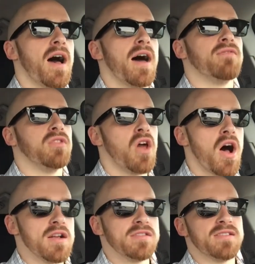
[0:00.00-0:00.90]
I've
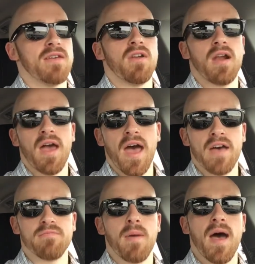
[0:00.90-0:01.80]
lost
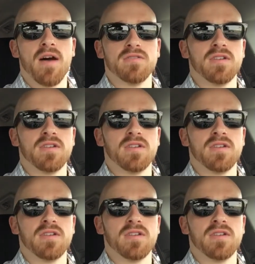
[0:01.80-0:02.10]
7.5 pounds